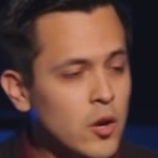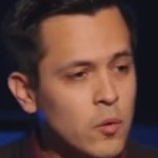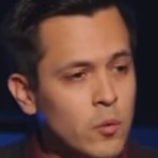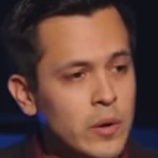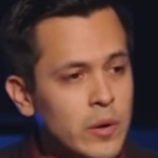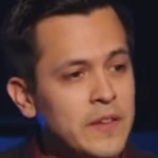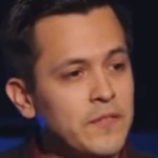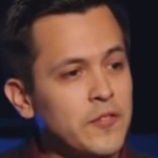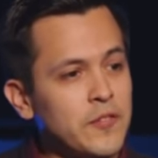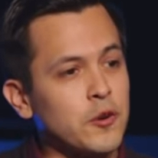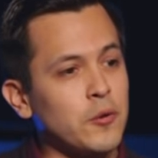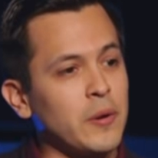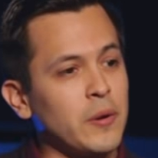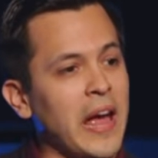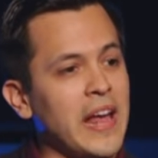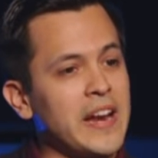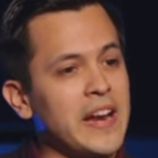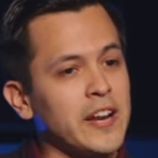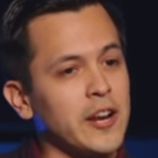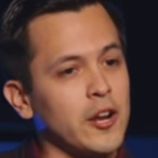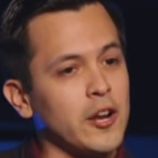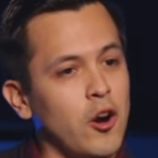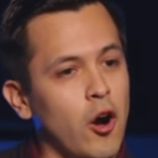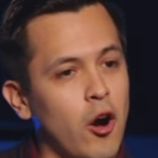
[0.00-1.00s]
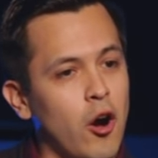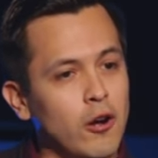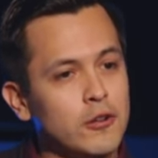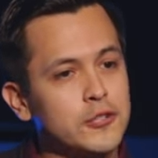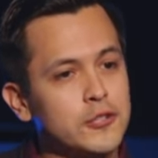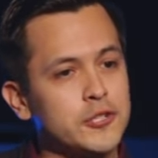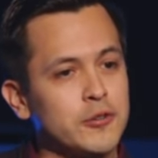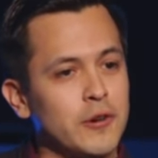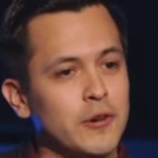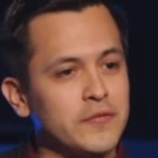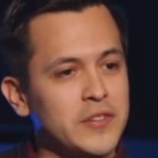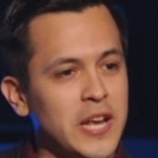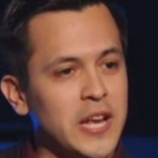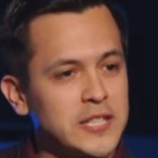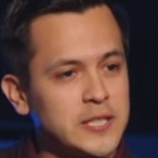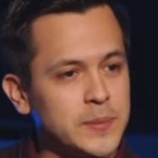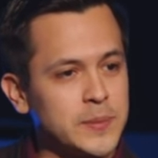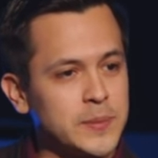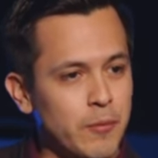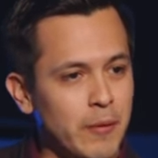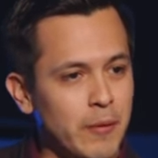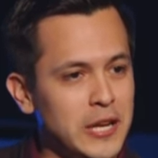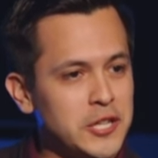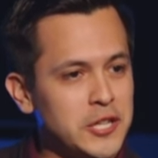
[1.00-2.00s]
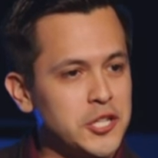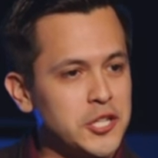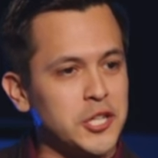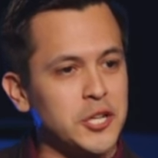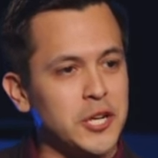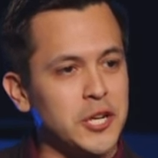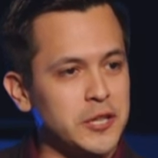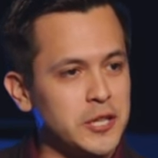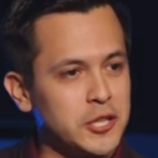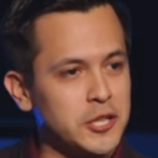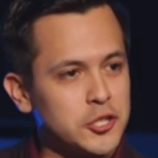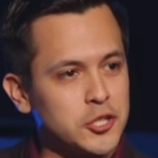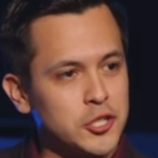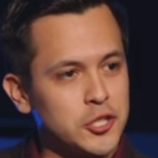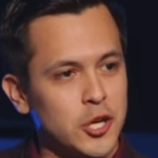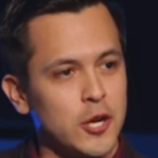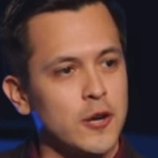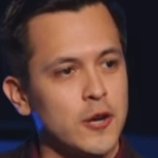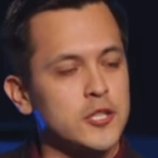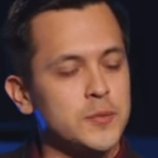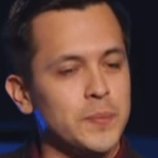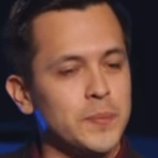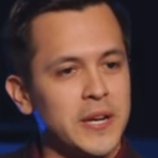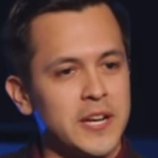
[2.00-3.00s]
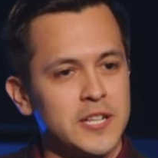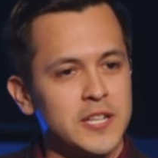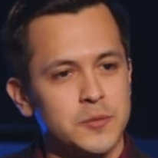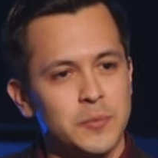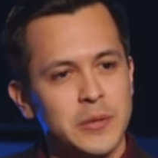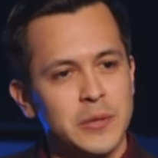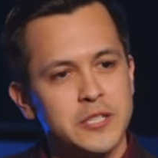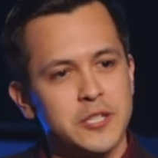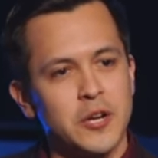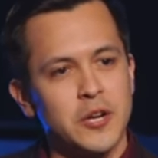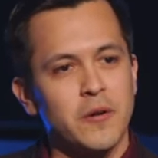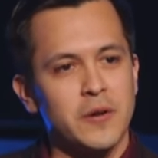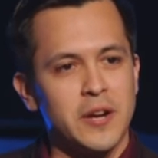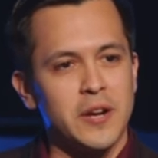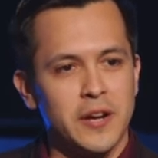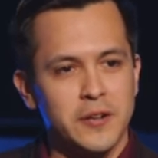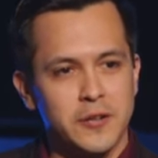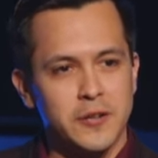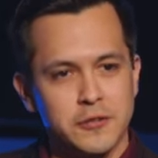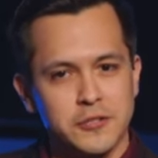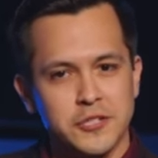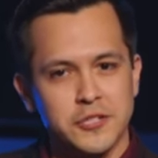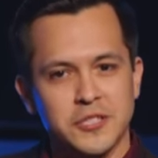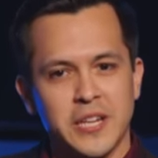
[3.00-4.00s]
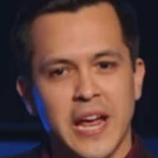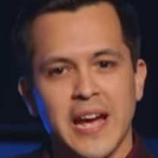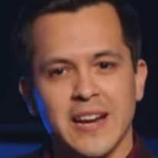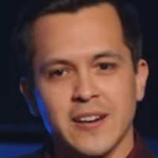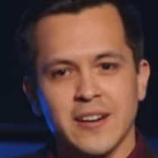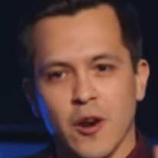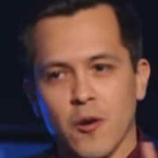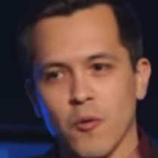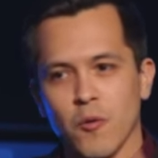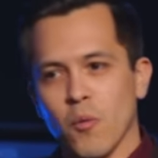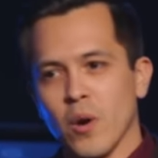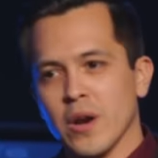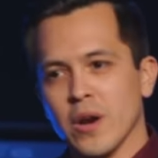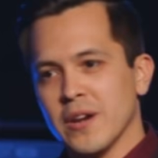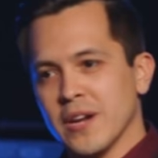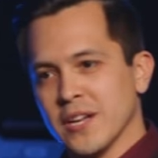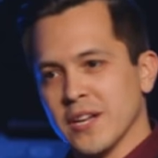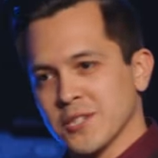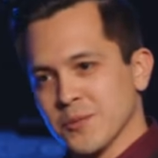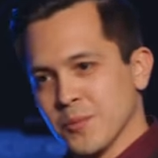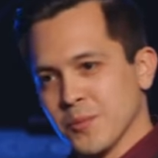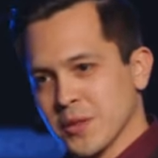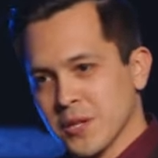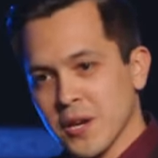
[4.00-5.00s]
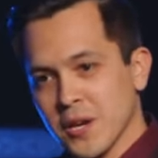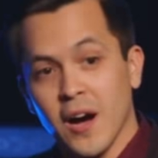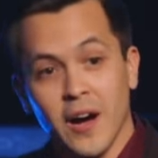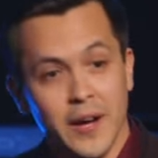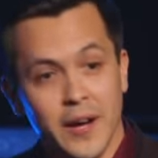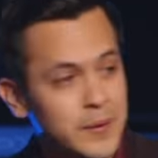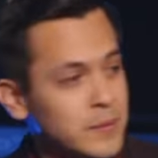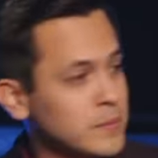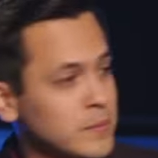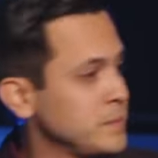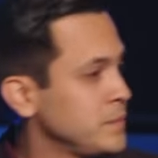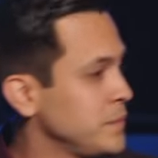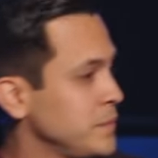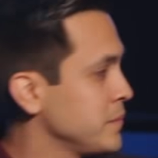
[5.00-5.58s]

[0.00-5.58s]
We've created a culture of desperation in the church because we don't understand our oneness with God.